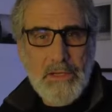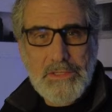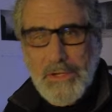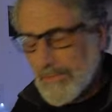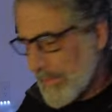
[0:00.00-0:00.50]

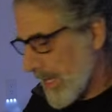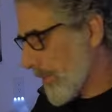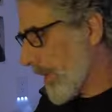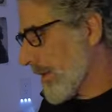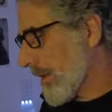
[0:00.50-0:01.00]
So
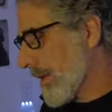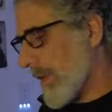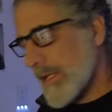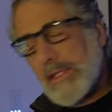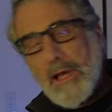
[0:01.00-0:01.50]
anyway,
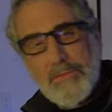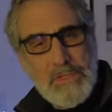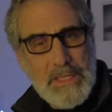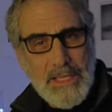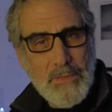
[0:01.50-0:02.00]
thanks a lot for
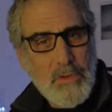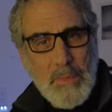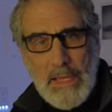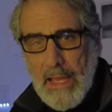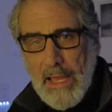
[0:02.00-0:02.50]
sticking with
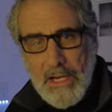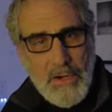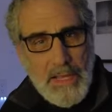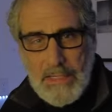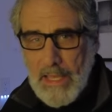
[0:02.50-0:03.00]
me. I had a
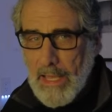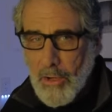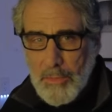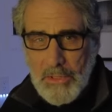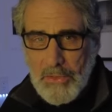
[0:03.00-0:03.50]
great day. I
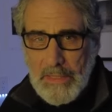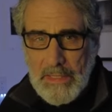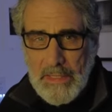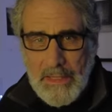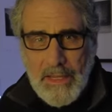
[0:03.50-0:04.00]
hope you
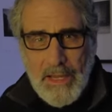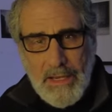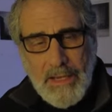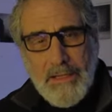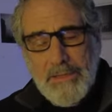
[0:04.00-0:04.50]
did.
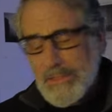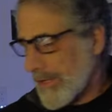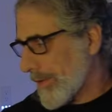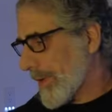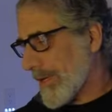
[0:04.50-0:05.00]

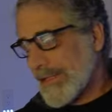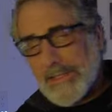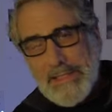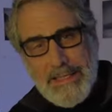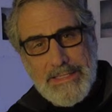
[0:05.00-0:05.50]
So till
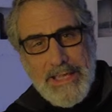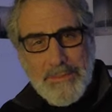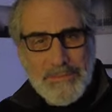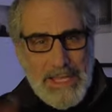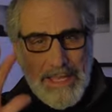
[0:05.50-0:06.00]
next
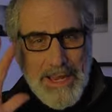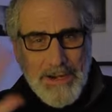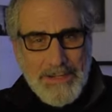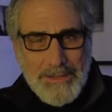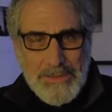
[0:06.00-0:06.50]
time, take
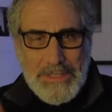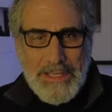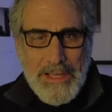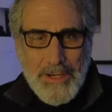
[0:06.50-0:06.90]
care. We'll see you later.